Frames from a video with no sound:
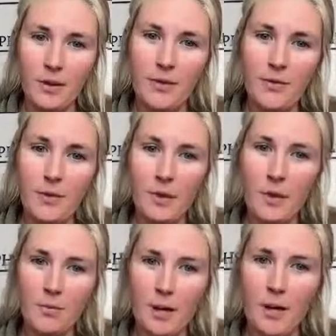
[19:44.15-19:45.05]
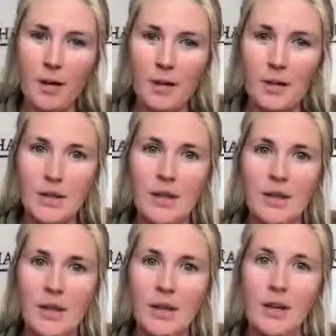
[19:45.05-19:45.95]
if you aren't
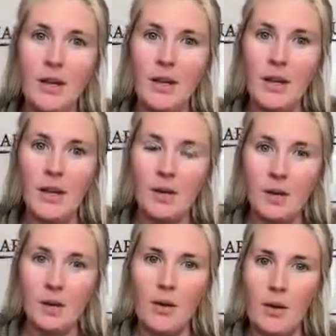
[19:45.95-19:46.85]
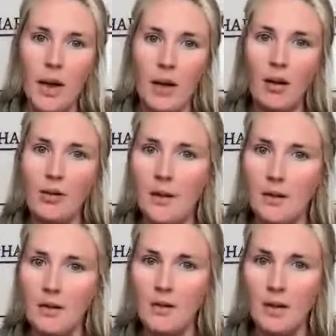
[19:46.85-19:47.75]
prioritizing your own health,
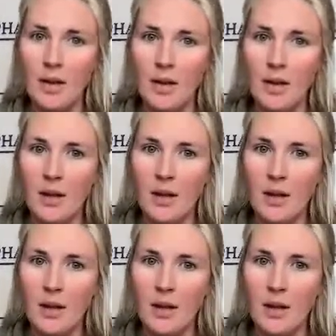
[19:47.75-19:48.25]
then